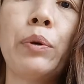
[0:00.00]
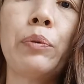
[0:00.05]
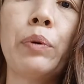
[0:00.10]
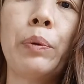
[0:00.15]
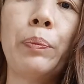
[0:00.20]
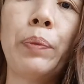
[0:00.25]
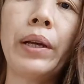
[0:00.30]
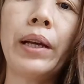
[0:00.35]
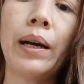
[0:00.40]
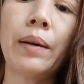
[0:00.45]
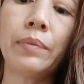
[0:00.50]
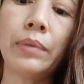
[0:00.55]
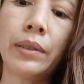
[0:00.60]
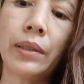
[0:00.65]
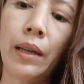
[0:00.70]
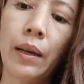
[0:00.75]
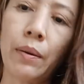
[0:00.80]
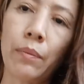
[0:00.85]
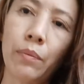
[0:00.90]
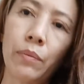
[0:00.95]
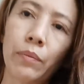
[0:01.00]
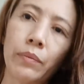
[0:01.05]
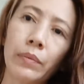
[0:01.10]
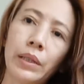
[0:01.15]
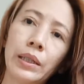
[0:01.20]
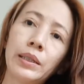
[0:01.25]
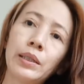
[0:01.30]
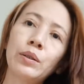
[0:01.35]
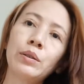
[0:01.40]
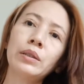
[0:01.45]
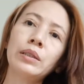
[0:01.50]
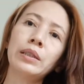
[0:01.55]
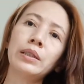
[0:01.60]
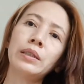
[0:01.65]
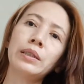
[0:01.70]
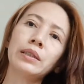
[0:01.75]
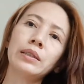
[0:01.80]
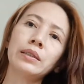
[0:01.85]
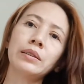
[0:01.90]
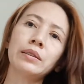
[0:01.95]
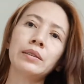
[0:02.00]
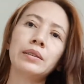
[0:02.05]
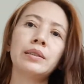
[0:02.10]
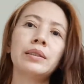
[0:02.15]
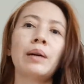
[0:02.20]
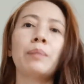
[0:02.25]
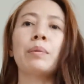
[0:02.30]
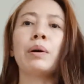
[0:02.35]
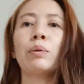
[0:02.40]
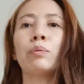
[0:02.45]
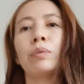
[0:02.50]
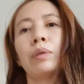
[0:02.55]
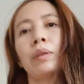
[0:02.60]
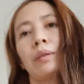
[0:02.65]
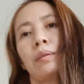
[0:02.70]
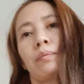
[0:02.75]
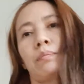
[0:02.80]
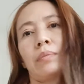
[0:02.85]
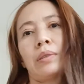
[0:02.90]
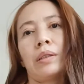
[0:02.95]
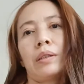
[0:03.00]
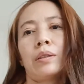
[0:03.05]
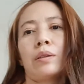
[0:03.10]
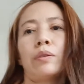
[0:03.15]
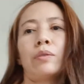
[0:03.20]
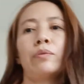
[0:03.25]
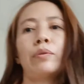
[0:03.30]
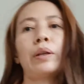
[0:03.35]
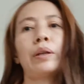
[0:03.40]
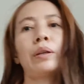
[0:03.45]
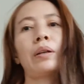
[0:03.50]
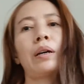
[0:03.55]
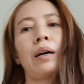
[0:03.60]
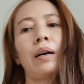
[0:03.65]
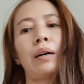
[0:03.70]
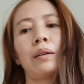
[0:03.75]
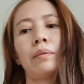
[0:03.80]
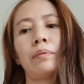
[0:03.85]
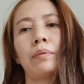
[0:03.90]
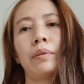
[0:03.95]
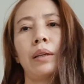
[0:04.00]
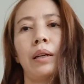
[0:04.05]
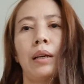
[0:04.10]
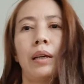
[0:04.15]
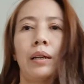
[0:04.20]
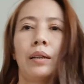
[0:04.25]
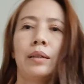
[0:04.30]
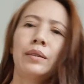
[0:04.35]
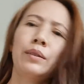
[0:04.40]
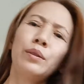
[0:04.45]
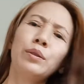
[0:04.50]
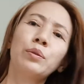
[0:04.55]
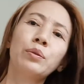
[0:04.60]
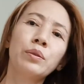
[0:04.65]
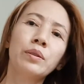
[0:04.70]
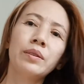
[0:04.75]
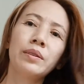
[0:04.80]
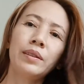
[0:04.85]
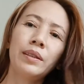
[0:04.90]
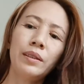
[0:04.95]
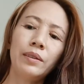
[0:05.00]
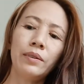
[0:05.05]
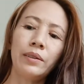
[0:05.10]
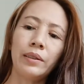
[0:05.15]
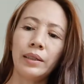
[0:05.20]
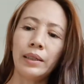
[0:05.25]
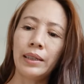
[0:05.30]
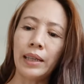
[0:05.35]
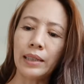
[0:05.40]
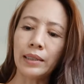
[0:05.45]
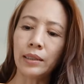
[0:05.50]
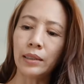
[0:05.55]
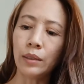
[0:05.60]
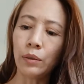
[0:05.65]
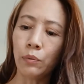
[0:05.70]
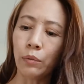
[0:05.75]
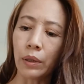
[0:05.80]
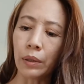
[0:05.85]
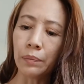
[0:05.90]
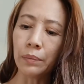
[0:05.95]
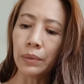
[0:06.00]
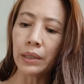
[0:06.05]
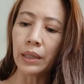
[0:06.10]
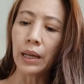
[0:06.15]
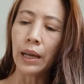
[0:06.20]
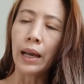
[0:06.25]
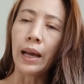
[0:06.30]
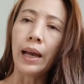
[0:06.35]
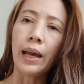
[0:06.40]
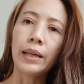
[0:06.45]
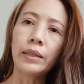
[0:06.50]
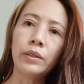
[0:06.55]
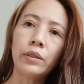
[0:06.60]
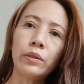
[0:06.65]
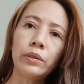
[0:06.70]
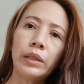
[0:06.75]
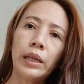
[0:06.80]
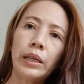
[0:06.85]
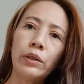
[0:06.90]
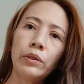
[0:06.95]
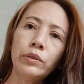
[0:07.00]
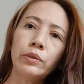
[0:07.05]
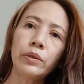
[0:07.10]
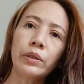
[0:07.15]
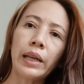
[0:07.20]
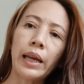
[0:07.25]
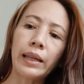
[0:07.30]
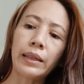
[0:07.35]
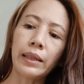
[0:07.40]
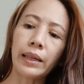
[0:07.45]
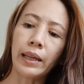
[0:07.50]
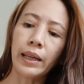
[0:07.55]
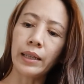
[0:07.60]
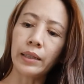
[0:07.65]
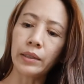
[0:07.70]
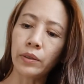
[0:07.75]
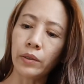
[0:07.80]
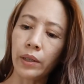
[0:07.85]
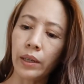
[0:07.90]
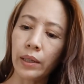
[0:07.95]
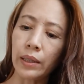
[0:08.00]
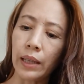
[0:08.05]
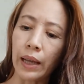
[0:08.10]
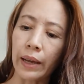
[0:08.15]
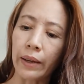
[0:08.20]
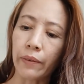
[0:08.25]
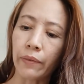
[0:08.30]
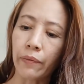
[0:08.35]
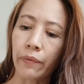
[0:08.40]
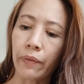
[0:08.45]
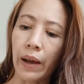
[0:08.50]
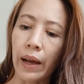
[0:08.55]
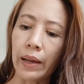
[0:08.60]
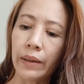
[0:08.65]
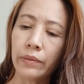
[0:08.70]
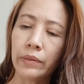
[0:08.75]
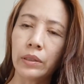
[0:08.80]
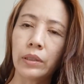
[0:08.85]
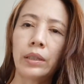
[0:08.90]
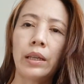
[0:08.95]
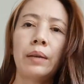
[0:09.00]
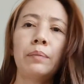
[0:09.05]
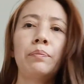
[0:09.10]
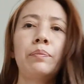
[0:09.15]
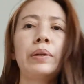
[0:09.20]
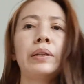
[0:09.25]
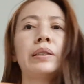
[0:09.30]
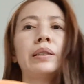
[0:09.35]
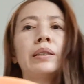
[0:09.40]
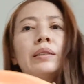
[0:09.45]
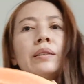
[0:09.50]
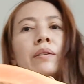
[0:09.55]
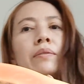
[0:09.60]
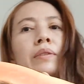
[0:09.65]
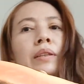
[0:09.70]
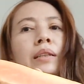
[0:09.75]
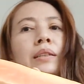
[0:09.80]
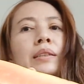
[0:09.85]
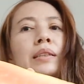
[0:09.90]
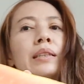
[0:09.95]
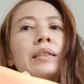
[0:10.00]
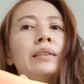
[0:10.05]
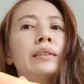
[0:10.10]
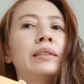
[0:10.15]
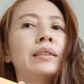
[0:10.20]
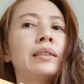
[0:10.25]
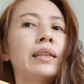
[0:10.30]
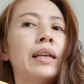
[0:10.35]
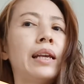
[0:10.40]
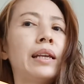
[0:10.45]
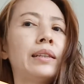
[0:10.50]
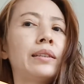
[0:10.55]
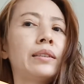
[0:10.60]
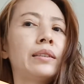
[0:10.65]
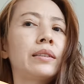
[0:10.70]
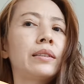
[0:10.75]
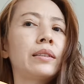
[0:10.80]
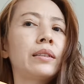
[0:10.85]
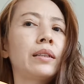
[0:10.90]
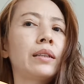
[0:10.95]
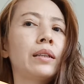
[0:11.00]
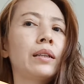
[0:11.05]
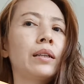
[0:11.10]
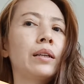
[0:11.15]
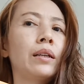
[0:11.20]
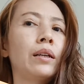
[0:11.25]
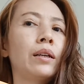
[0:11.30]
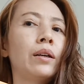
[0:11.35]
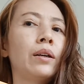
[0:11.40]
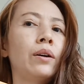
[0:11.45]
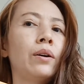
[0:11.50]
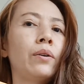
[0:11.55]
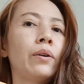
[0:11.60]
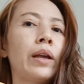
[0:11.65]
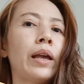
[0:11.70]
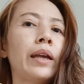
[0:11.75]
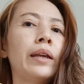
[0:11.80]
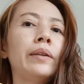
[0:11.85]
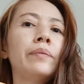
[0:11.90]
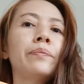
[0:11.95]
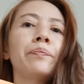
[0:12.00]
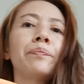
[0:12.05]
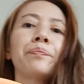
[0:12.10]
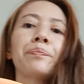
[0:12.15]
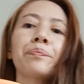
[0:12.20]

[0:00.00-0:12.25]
we will pick up some little stomach worms, those intestinal worms. And so they used to get the kids to eat like 5 to 10 pieces of these little seeds, okay,